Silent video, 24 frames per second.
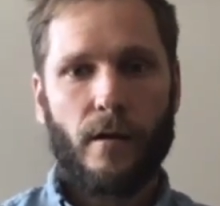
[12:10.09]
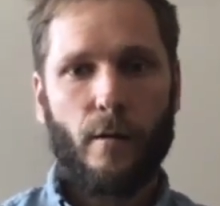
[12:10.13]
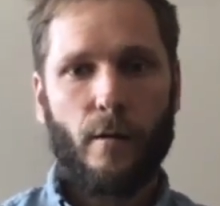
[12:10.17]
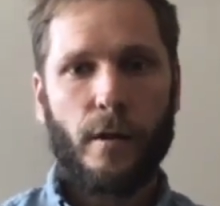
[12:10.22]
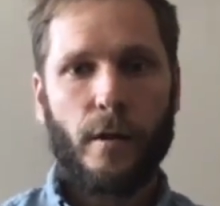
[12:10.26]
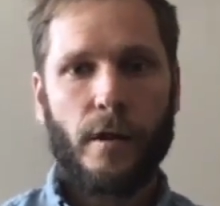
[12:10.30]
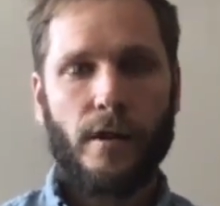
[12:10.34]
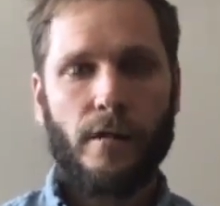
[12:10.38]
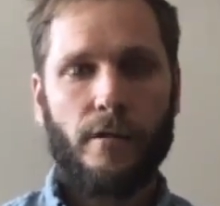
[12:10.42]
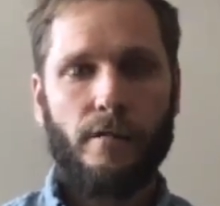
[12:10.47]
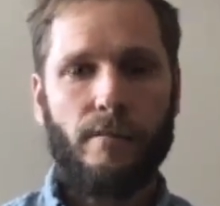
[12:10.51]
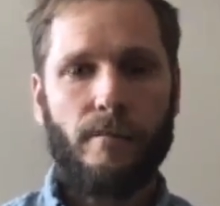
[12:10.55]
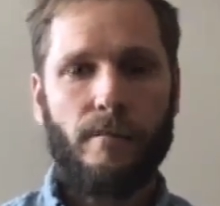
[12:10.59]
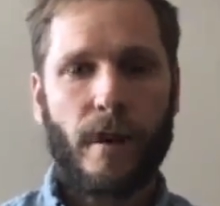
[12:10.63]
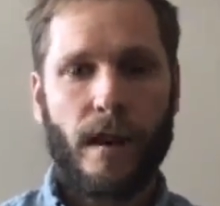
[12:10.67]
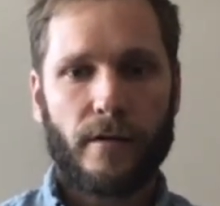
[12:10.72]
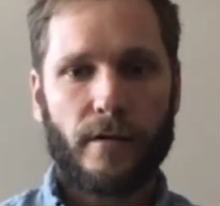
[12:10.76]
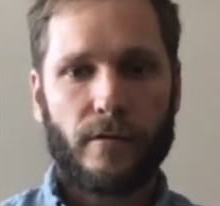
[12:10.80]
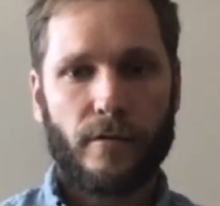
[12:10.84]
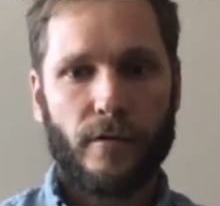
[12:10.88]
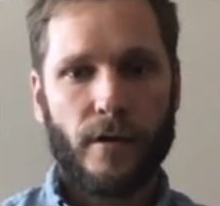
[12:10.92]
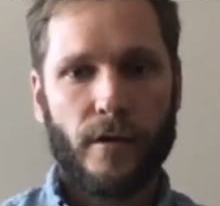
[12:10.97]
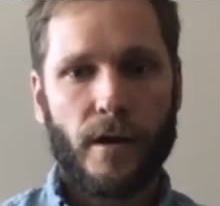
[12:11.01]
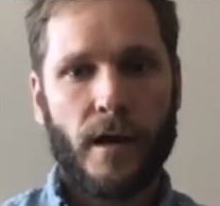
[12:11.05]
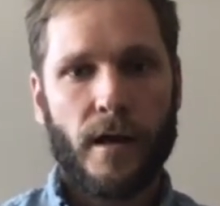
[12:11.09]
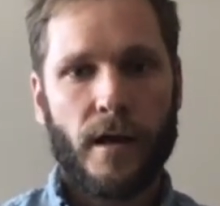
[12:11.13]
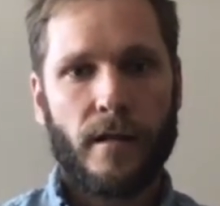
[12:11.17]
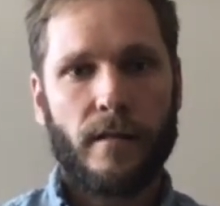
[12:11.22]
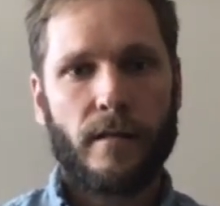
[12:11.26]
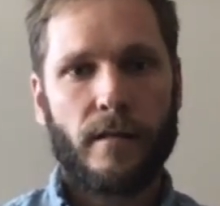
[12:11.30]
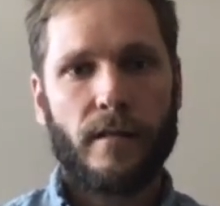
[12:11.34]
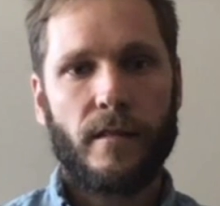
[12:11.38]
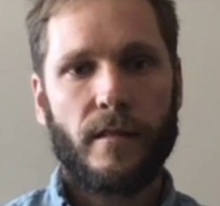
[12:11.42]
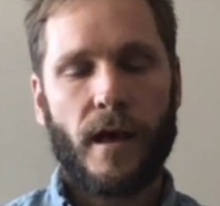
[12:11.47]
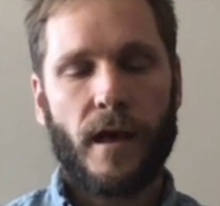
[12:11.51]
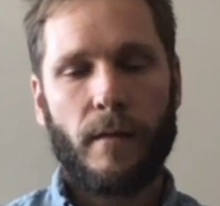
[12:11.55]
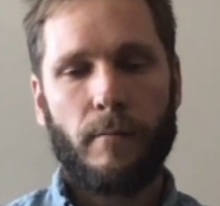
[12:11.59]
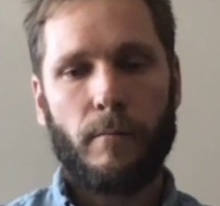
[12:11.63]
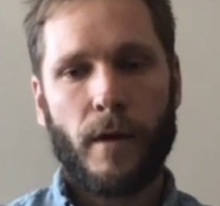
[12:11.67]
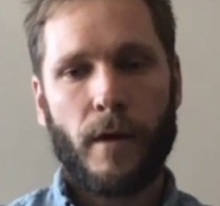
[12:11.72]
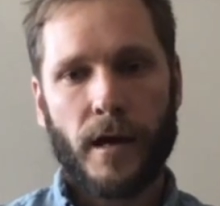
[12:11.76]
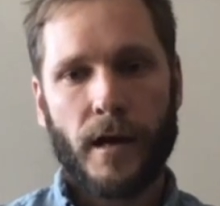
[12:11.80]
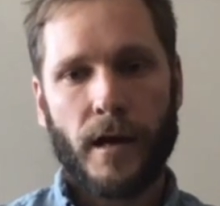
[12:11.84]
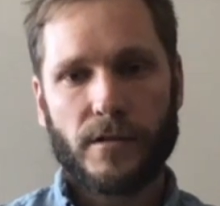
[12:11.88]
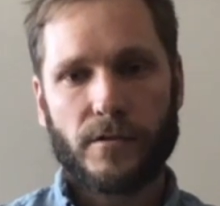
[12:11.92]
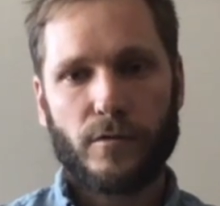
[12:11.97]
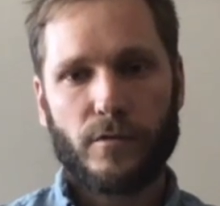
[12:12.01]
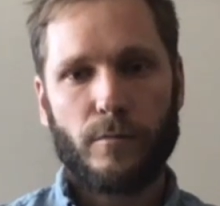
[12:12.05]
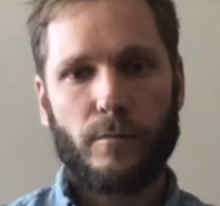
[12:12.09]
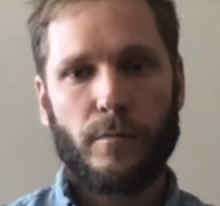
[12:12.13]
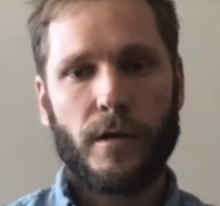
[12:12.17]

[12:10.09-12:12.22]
we didn't factor in that banks